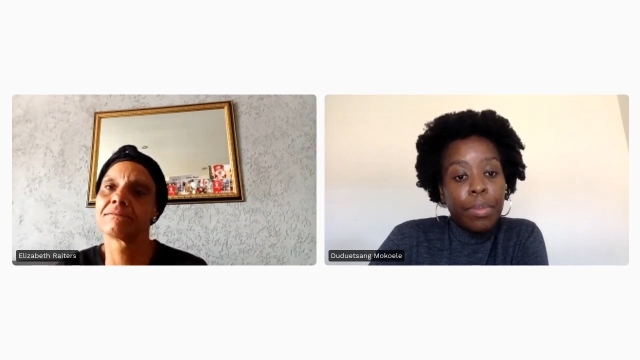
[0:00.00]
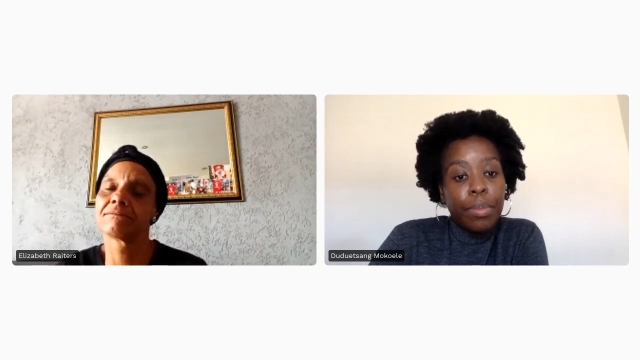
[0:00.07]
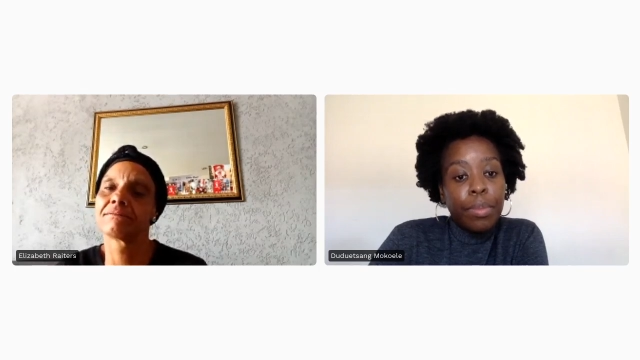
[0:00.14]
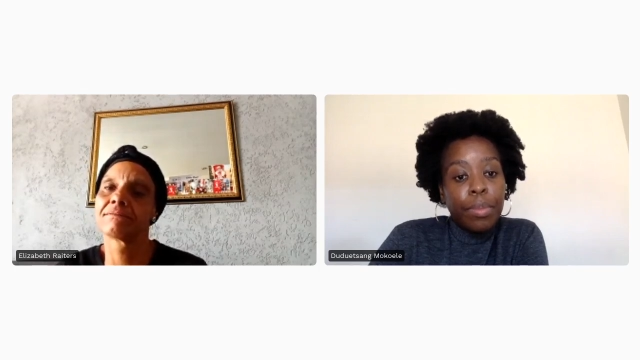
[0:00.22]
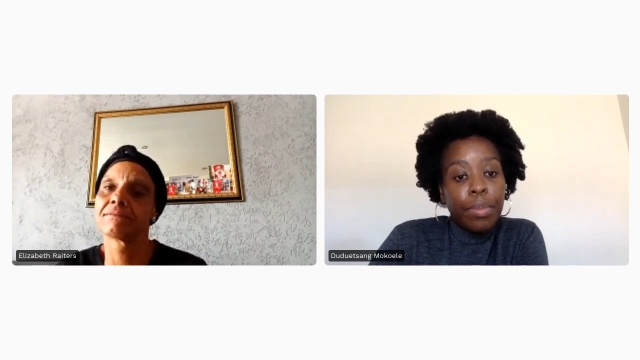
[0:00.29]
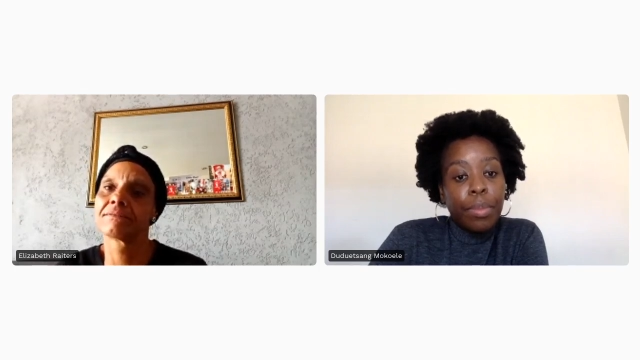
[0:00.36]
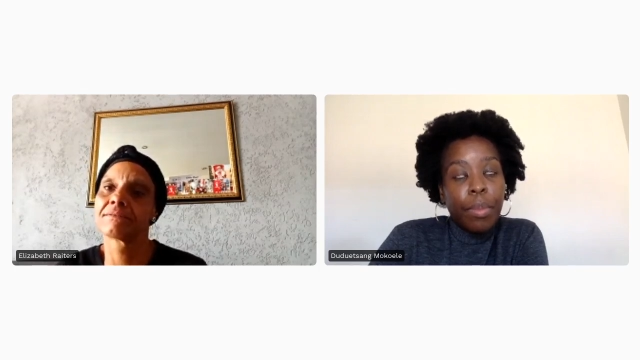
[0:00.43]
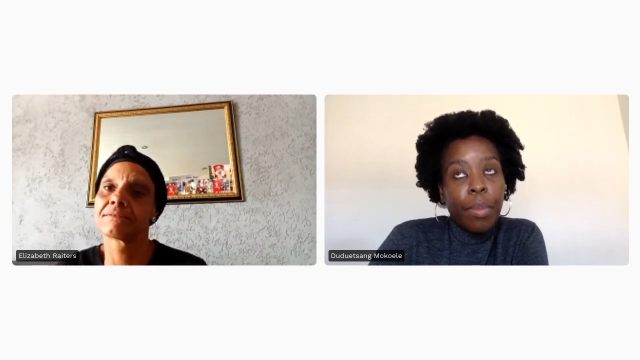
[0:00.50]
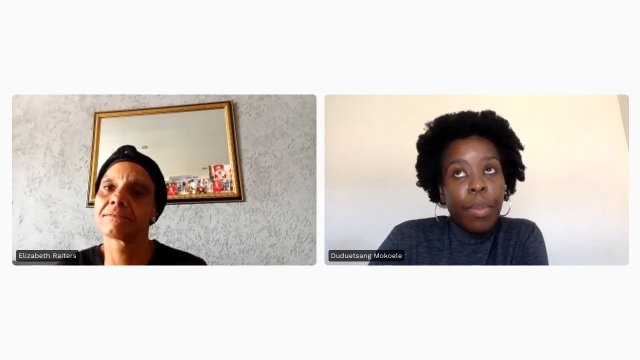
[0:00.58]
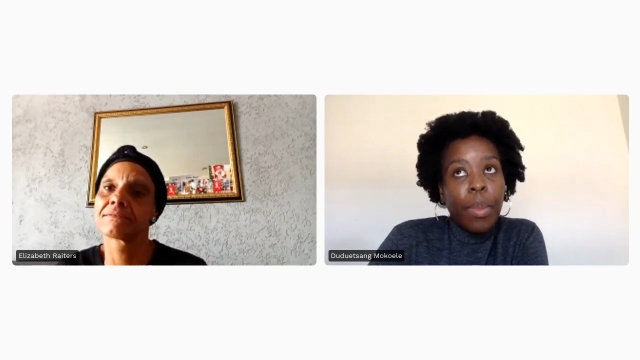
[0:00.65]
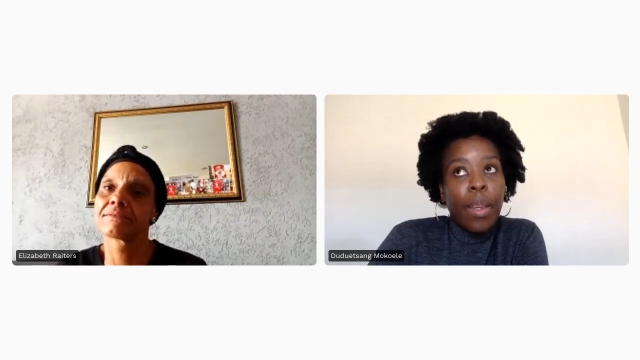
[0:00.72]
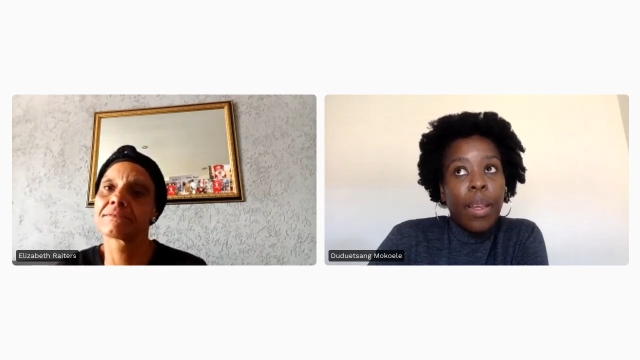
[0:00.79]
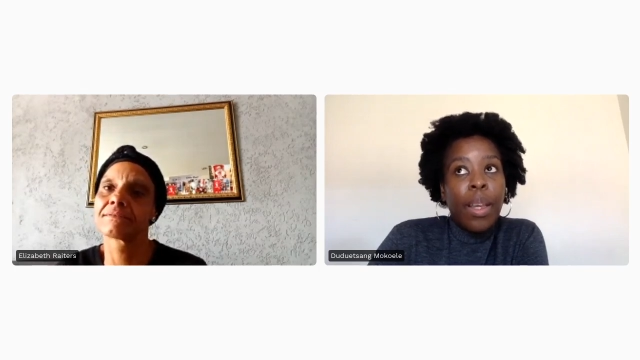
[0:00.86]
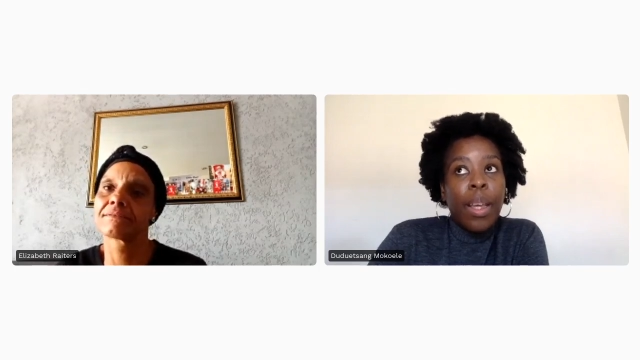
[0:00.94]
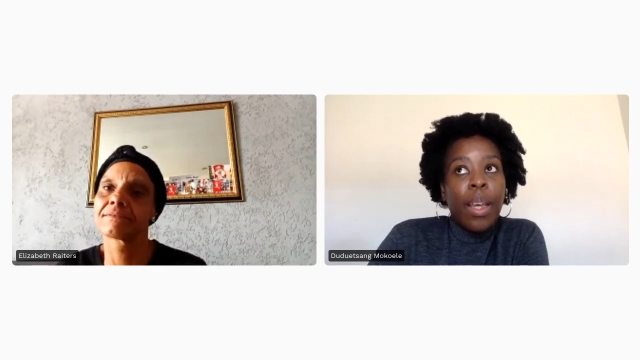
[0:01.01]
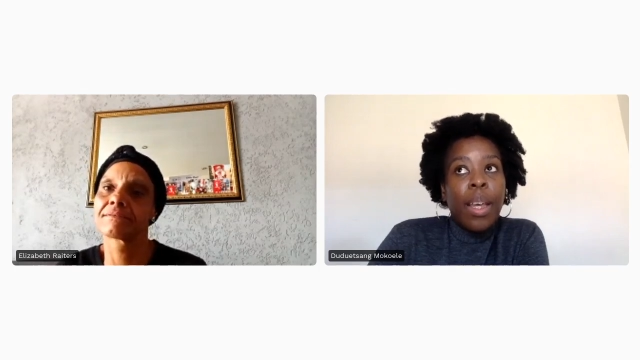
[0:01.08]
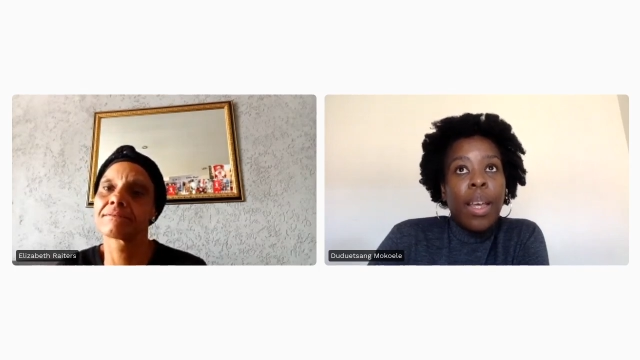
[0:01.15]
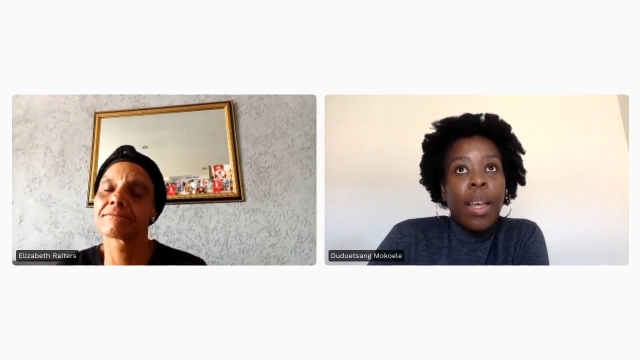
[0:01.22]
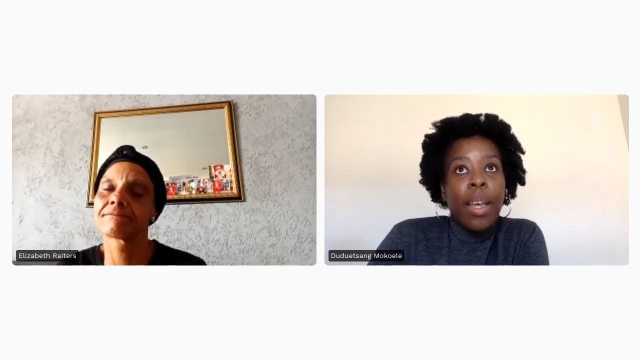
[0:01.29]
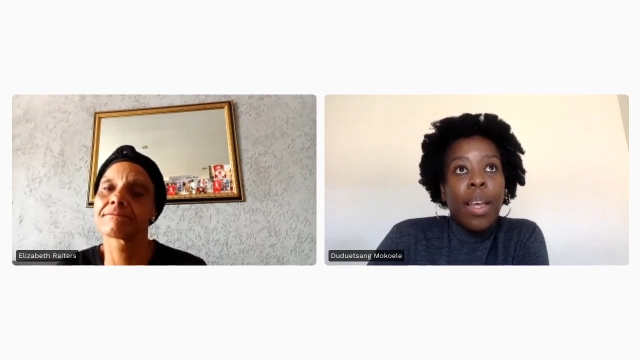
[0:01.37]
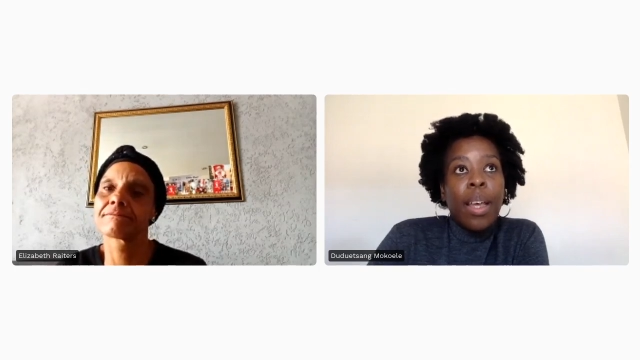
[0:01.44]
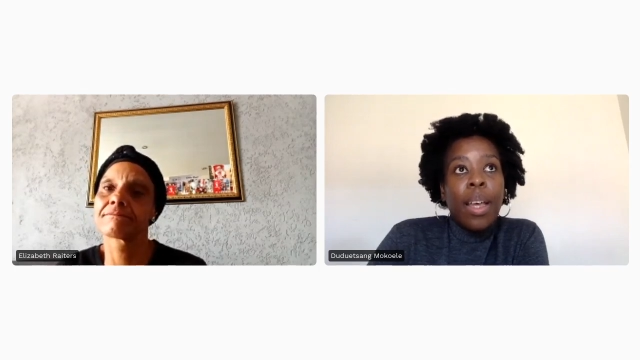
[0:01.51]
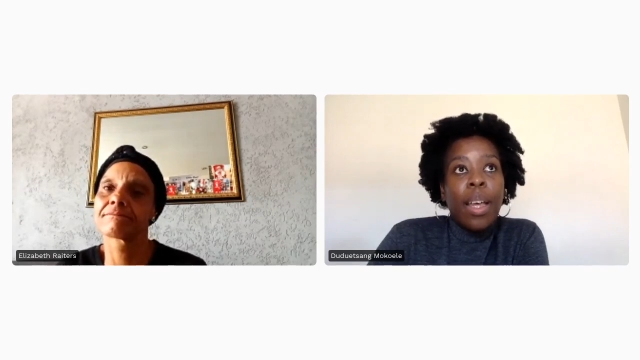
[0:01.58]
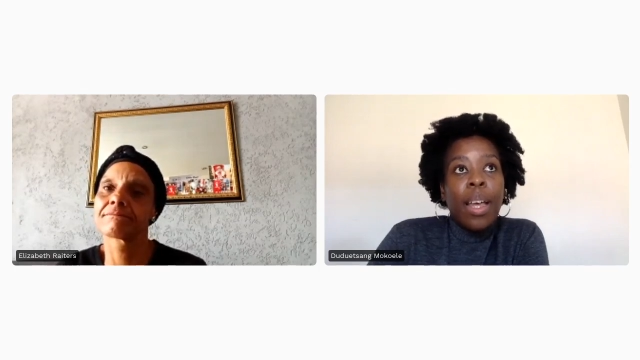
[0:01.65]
No one is speaking in this clip.